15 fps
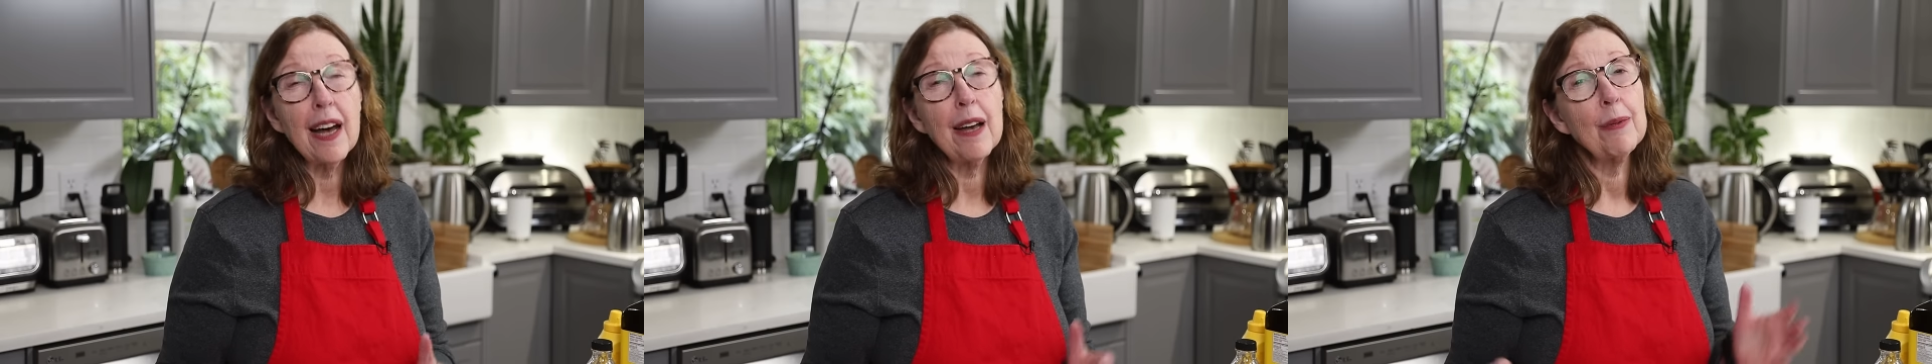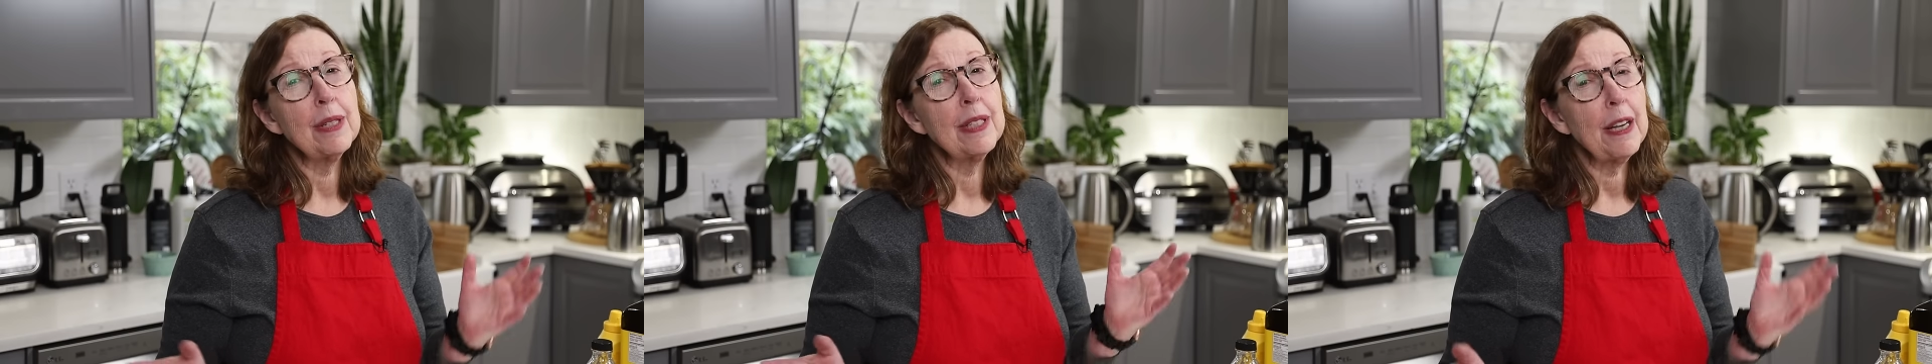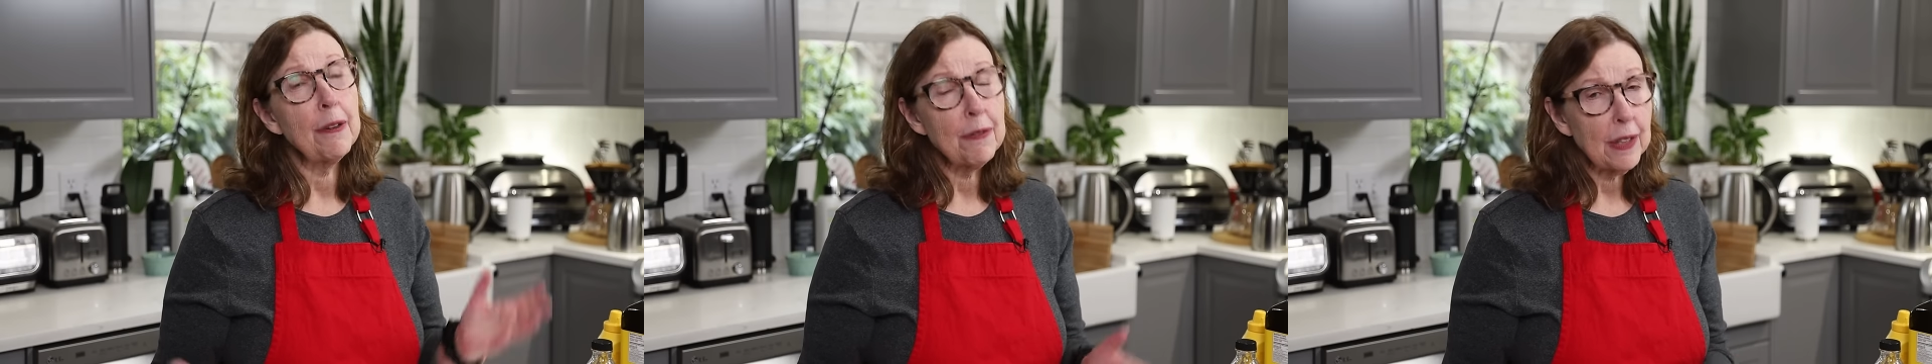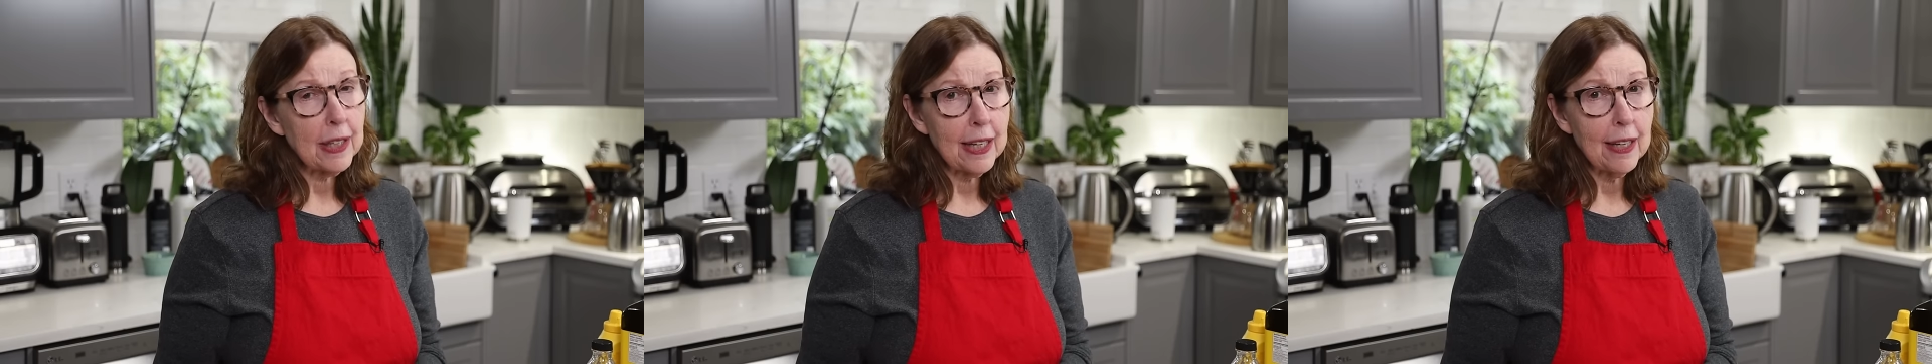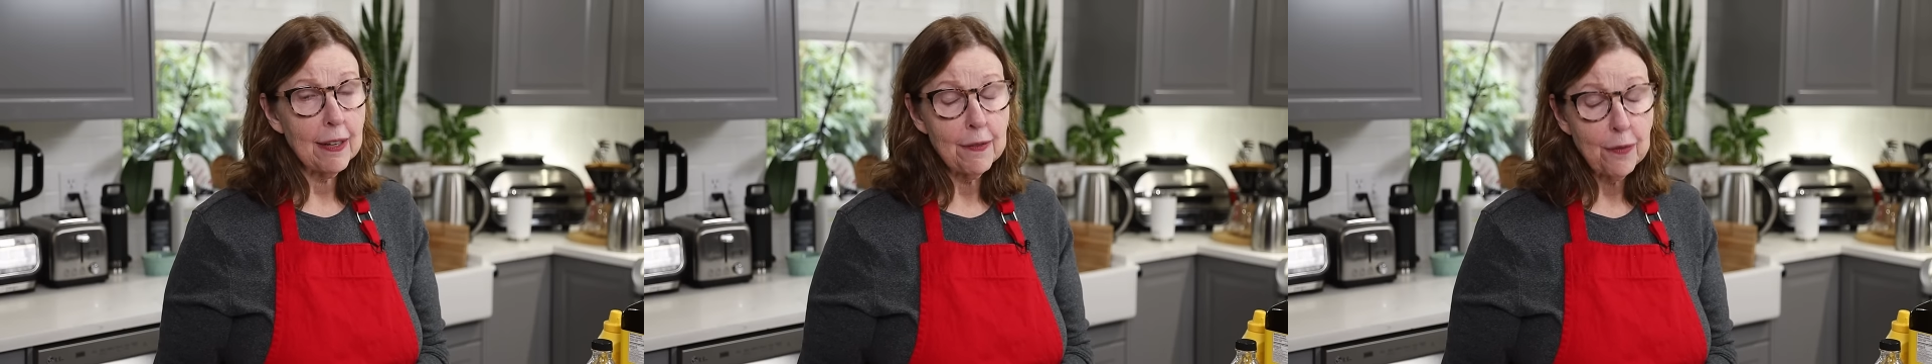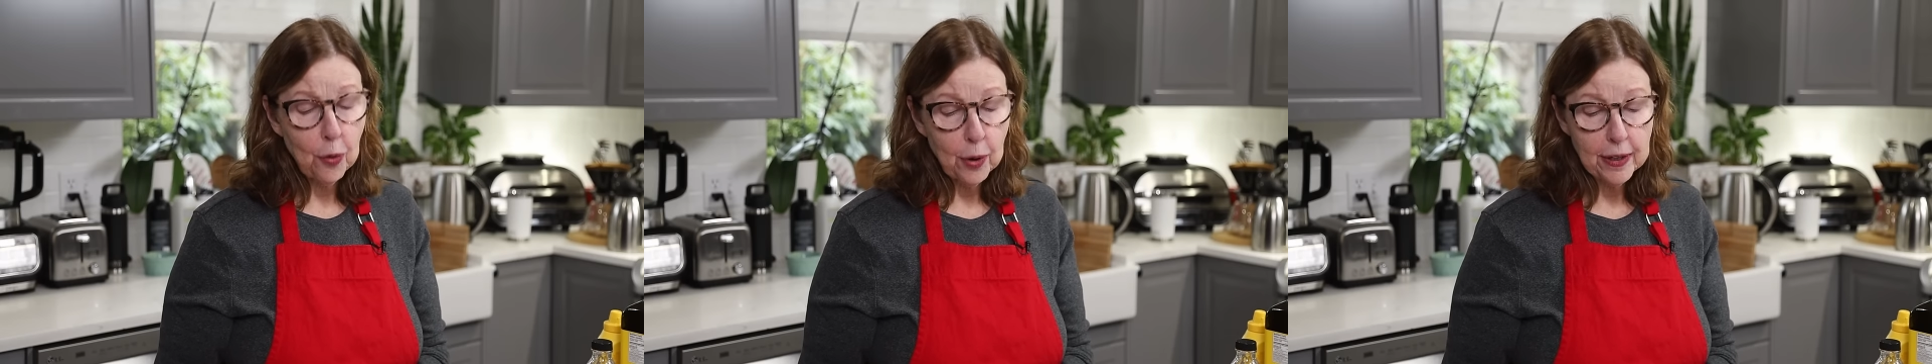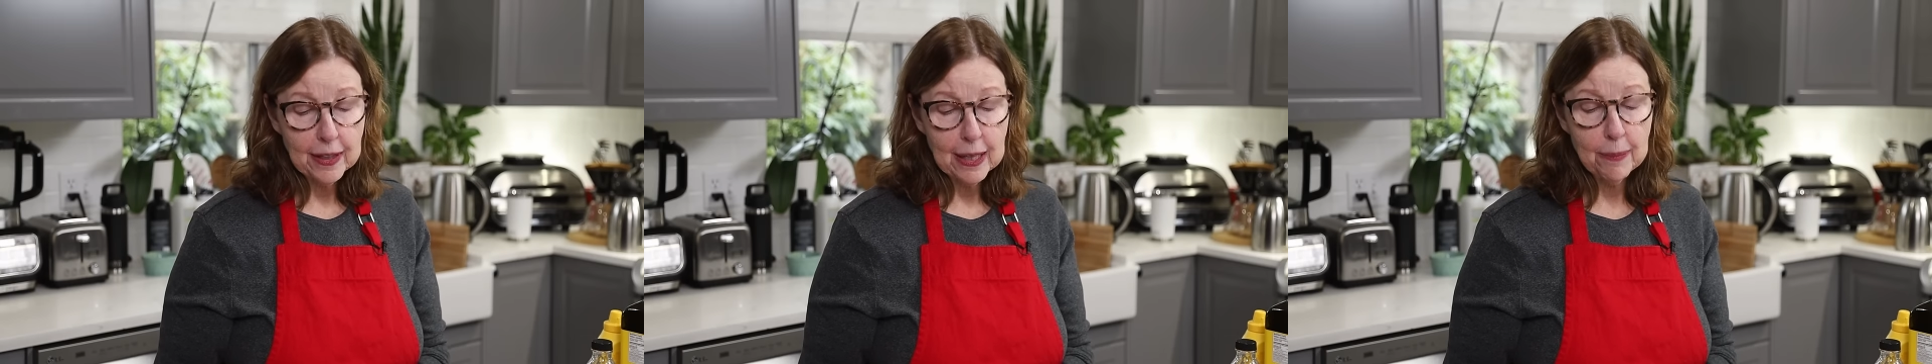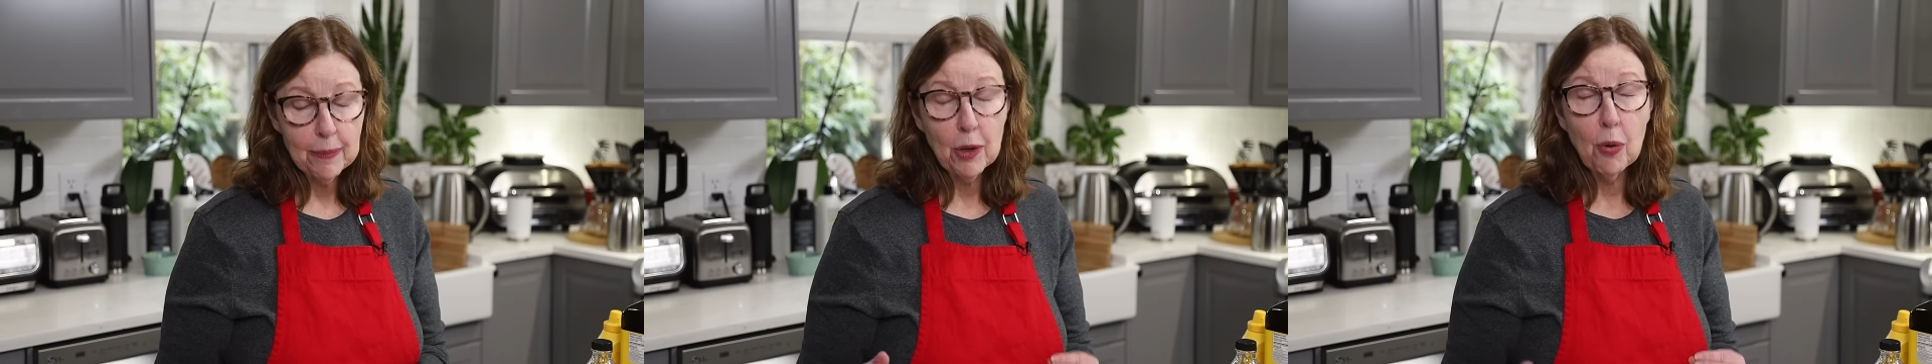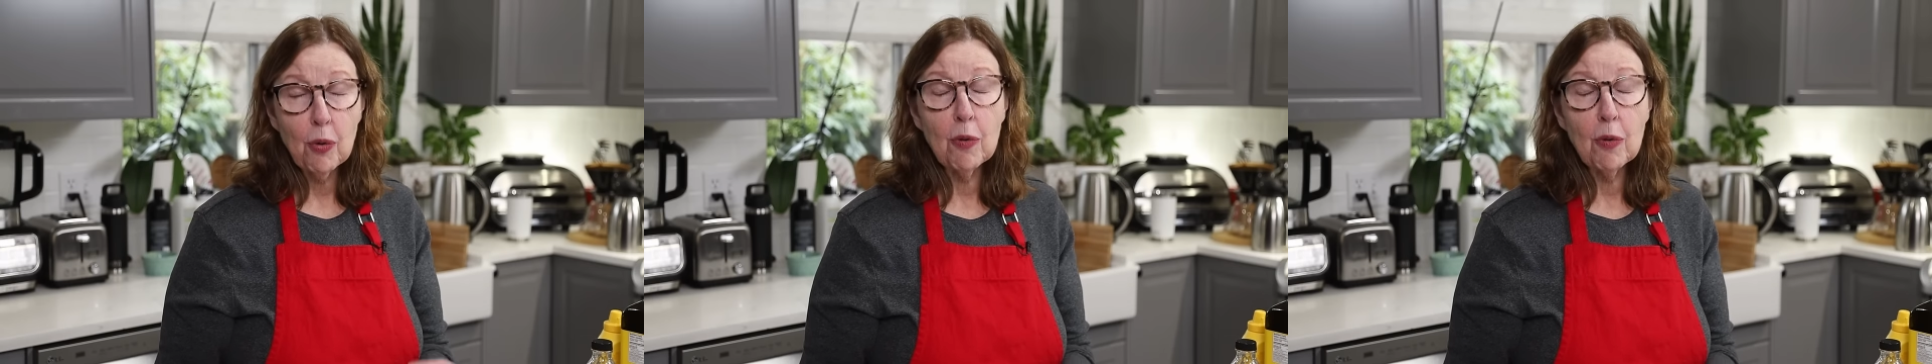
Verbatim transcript: I would definitely avoid them.